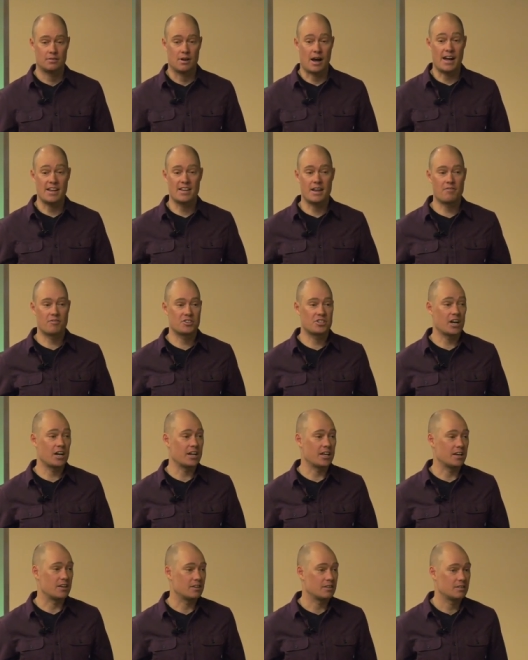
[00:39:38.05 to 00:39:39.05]
I'd never
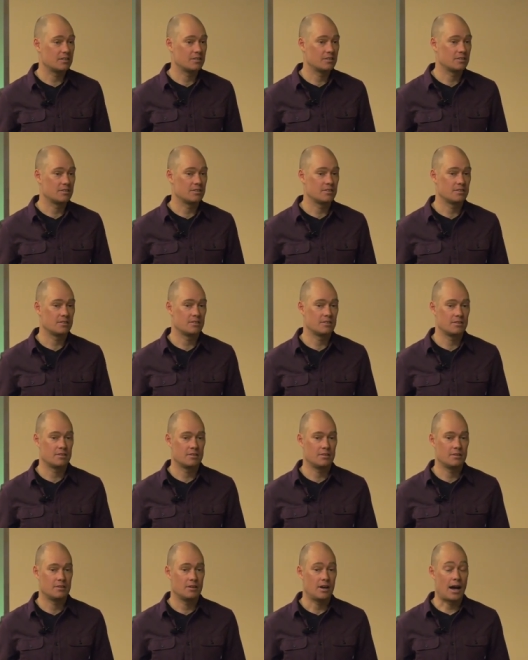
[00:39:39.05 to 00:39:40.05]
done it.
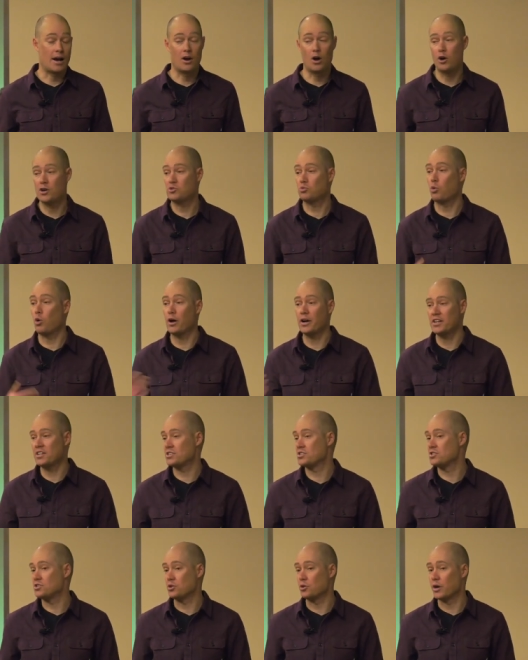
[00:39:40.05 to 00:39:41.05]
I'd always
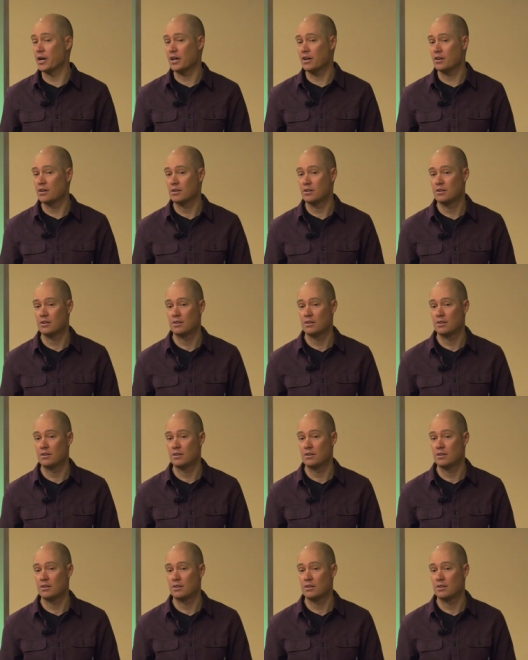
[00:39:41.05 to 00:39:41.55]
wanted to do it,